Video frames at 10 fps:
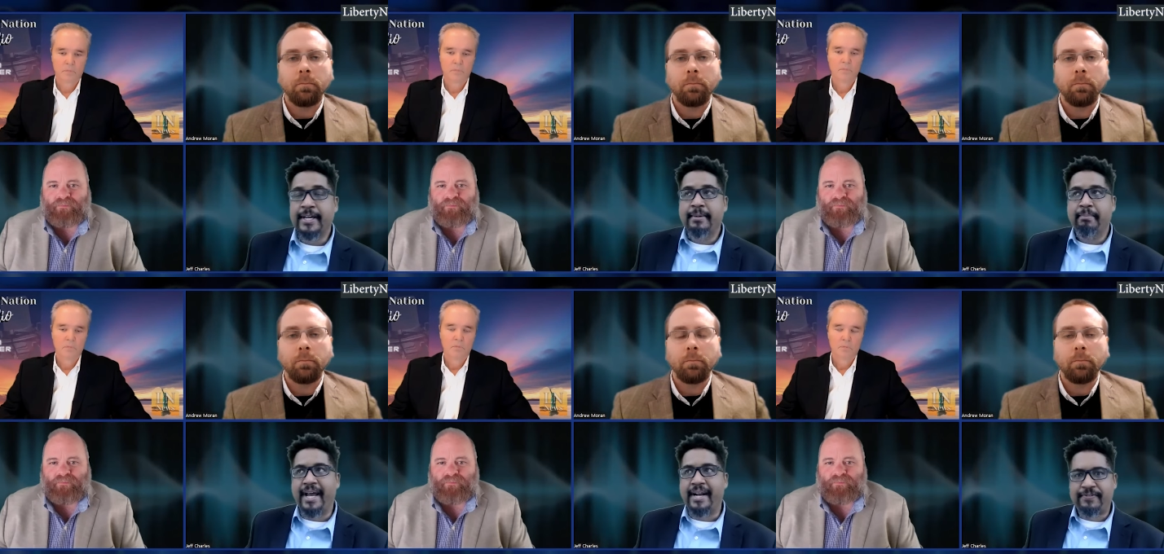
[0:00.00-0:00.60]

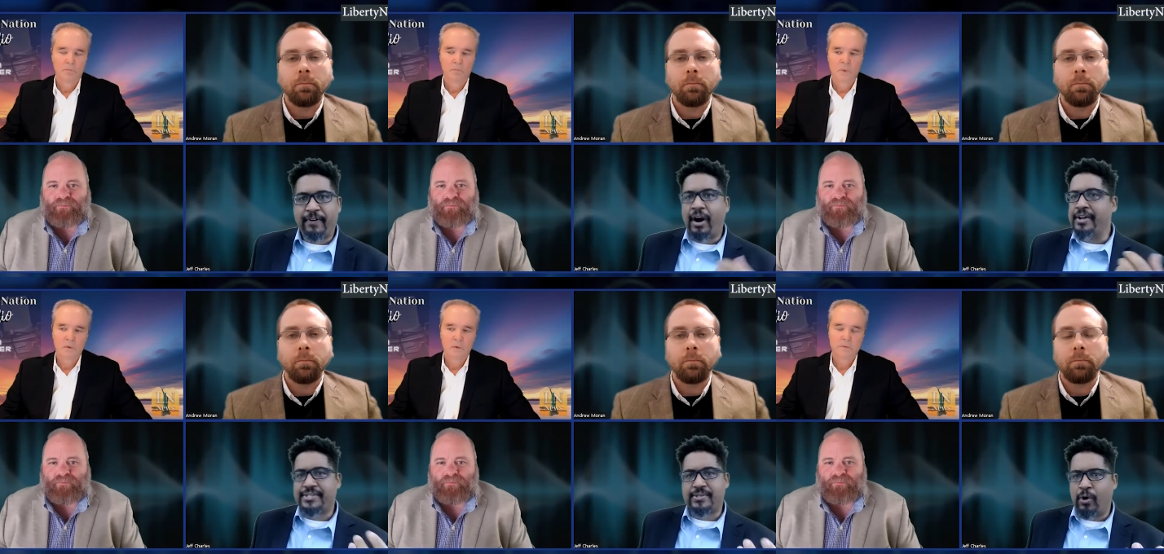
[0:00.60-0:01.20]
Speaker 1: But as far
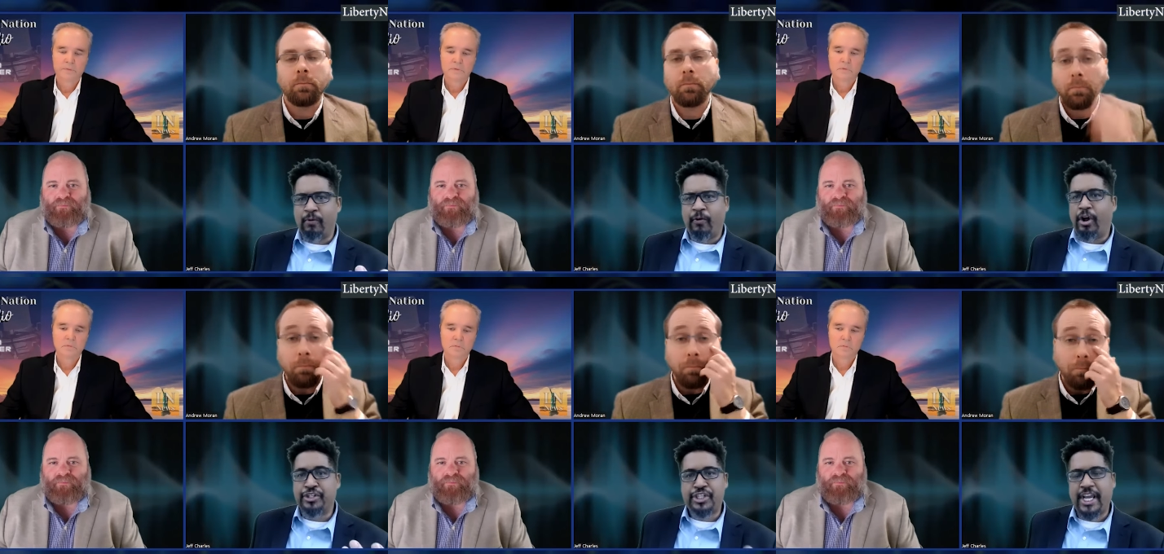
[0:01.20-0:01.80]
as overall
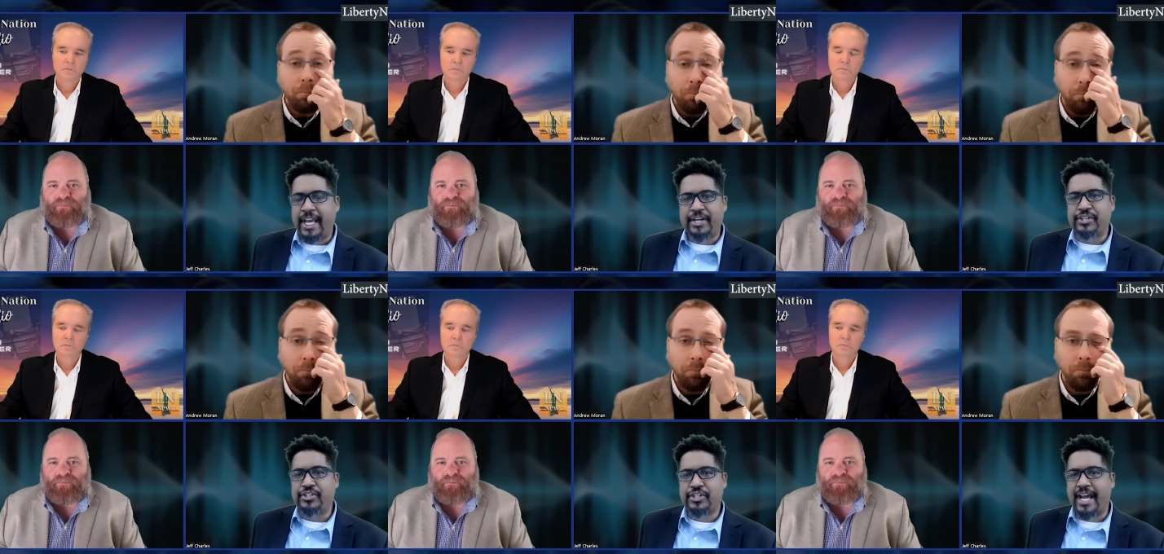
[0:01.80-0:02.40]

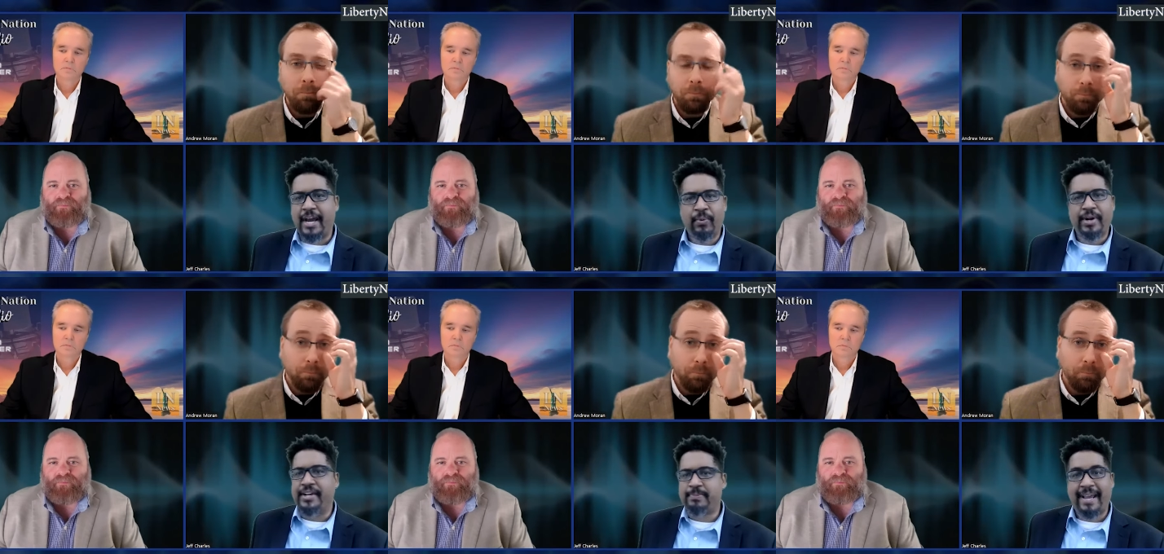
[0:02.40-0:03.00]
change, I wouldn't
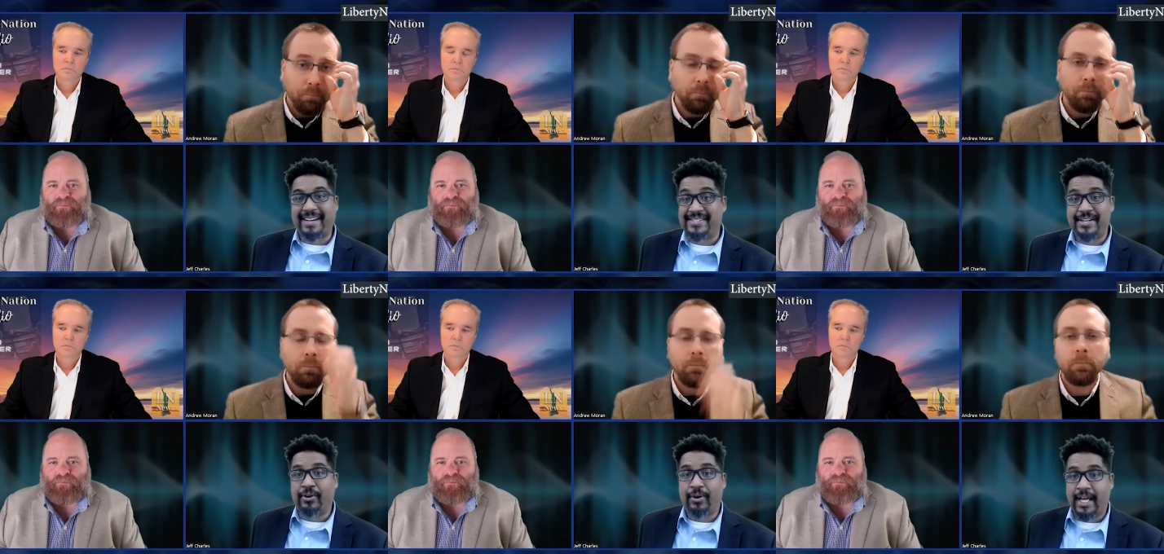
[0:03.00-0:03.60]
expect to see a
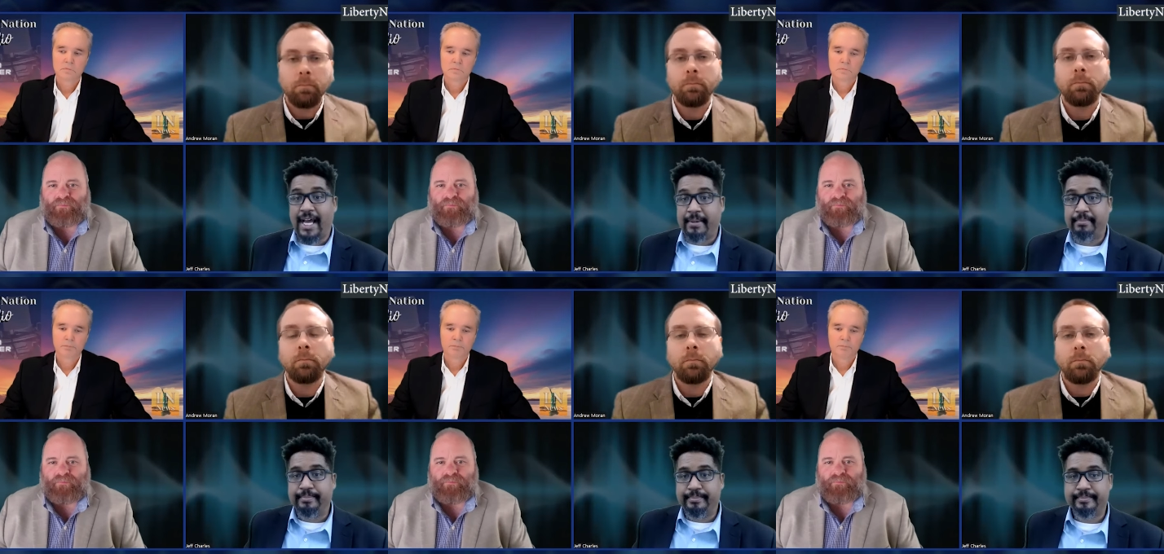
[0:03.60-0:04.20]
whole whole lot.
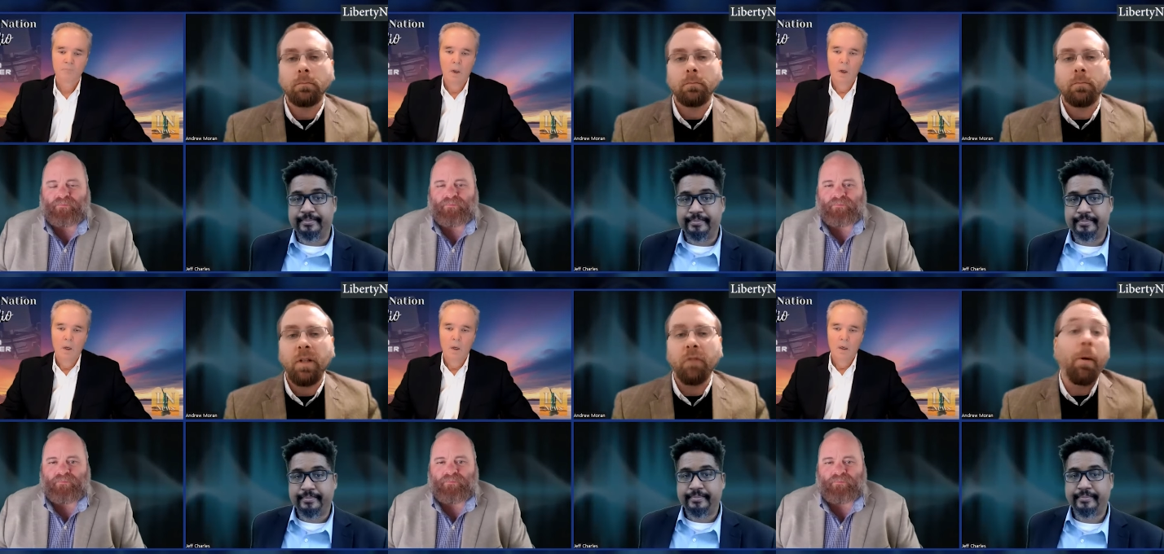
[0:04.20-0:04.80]

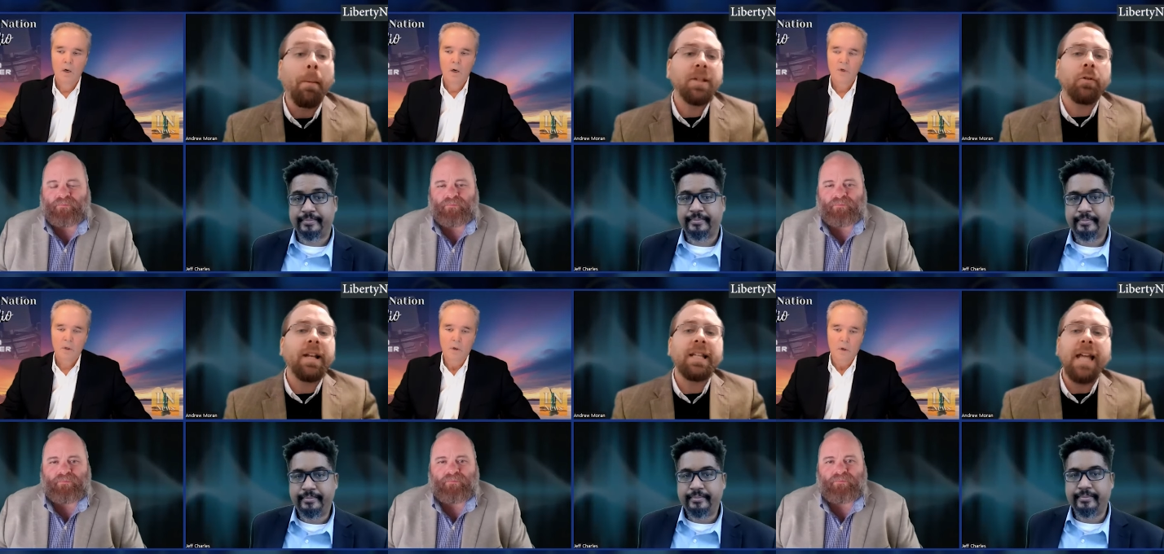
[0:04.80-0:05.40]
Speaker 2: The Republicans
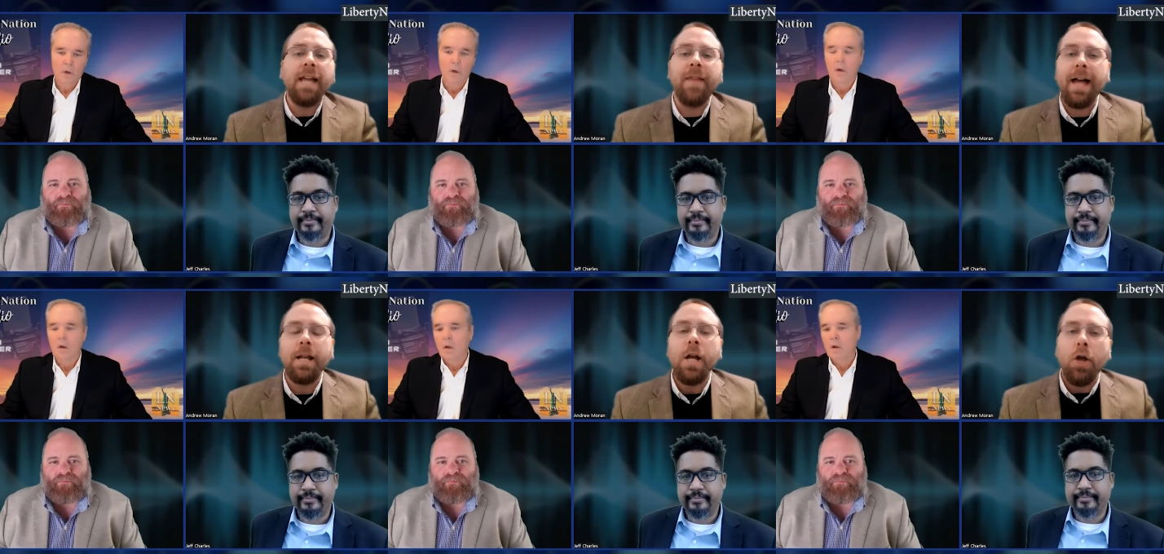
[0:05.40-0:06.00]
already said
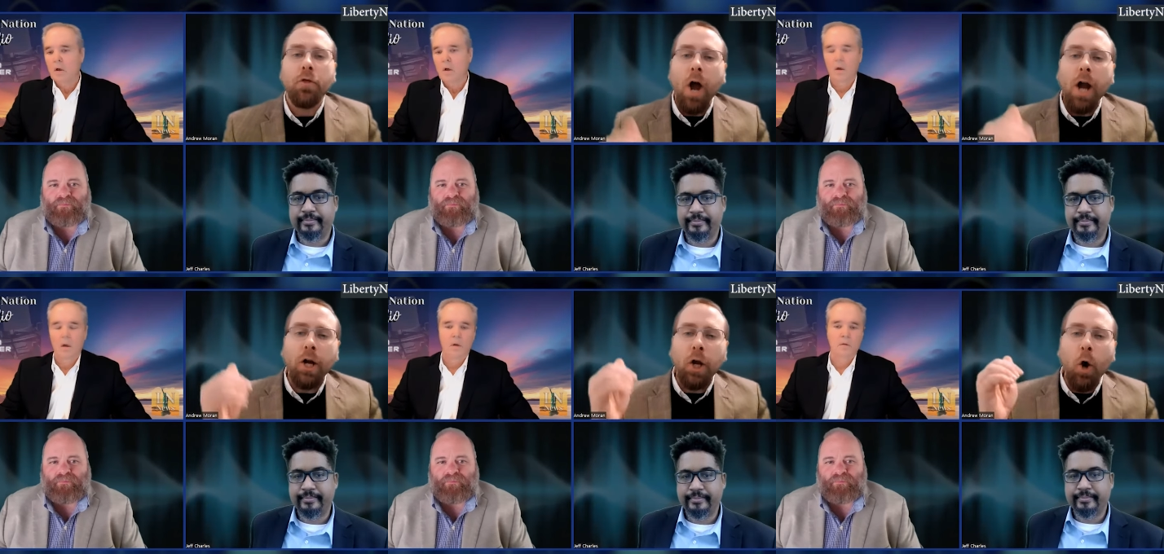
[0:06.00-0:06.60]
that they're
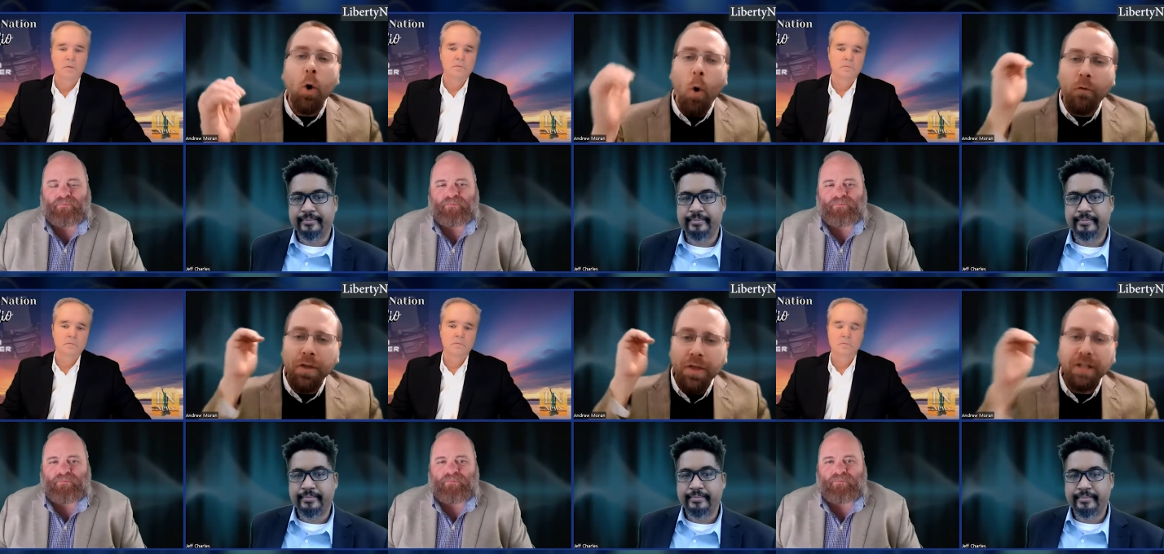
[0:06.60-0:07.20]
not going to go
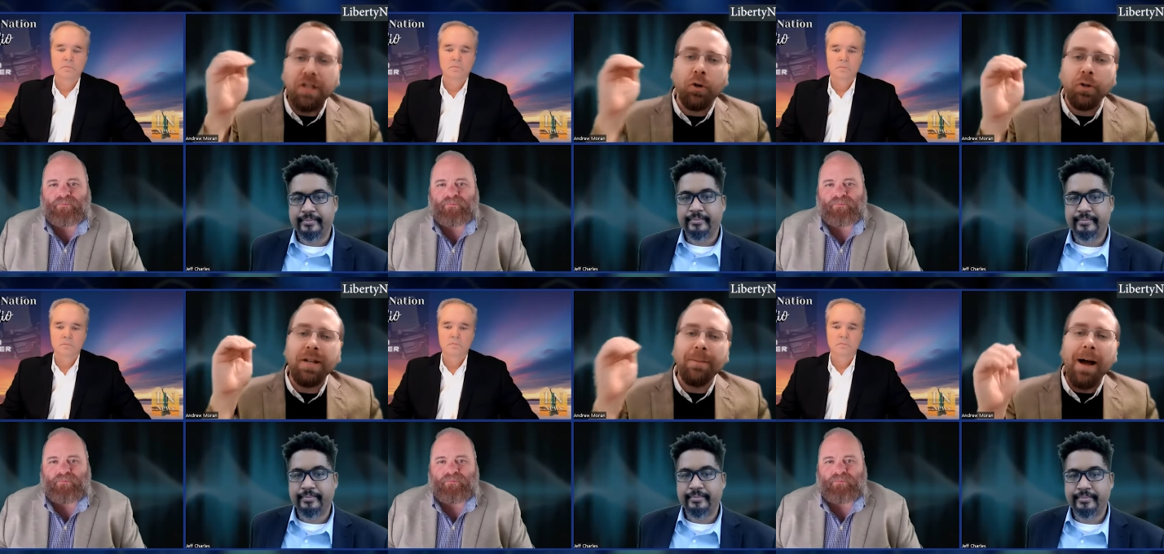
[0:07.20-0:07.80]
over this
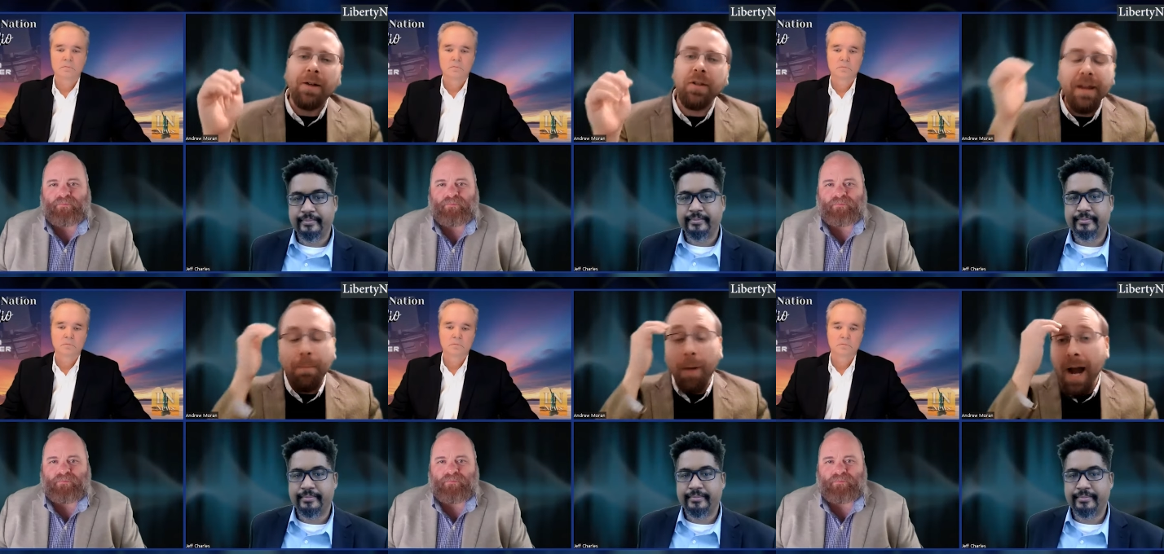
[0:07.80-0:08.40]
certain amount. So I
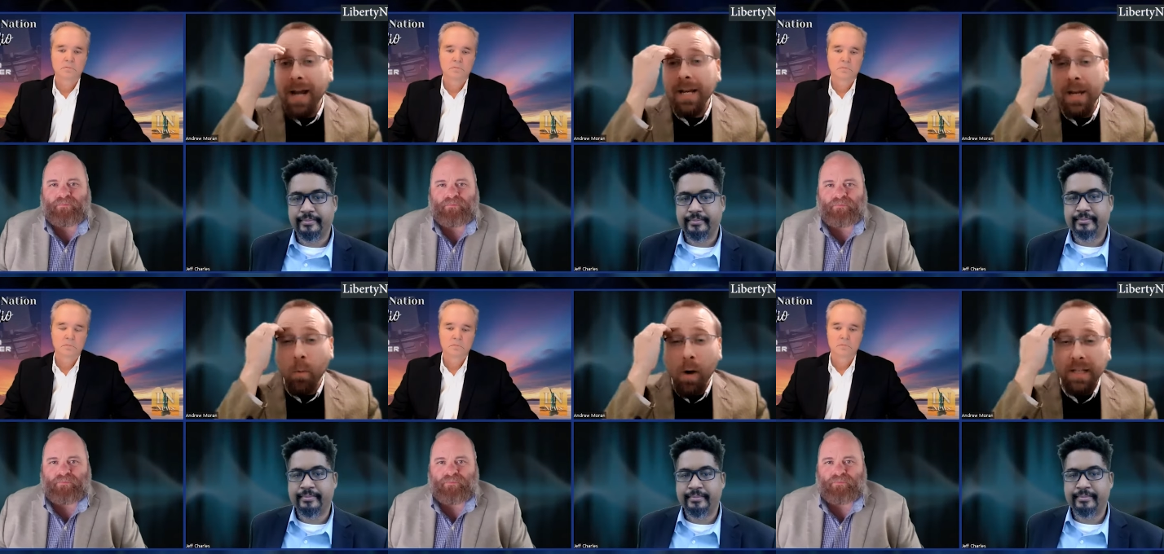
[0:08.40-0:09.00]
think Biden
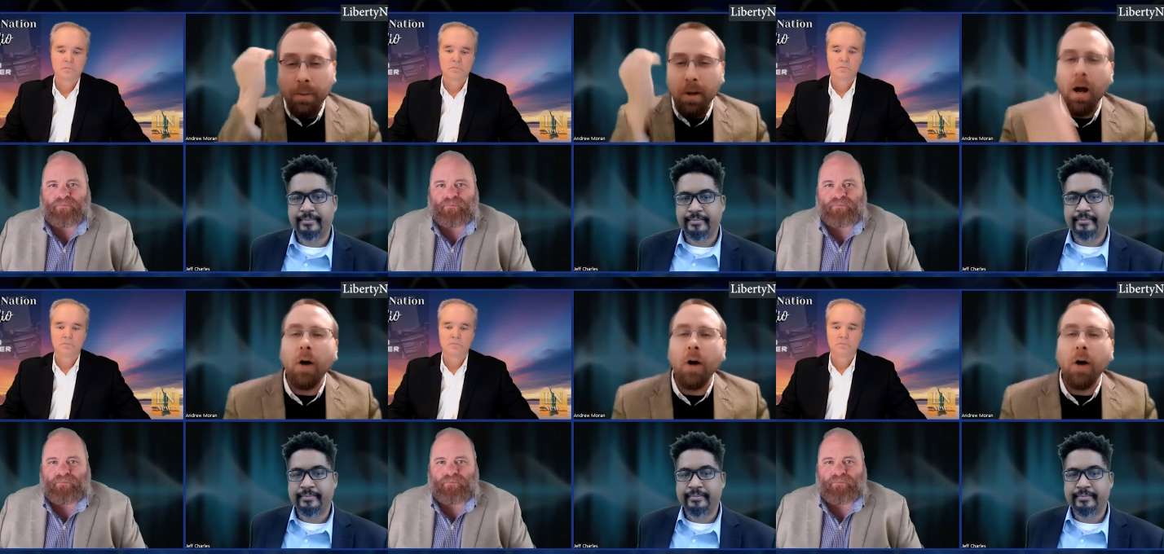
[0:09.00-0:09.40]
he wants about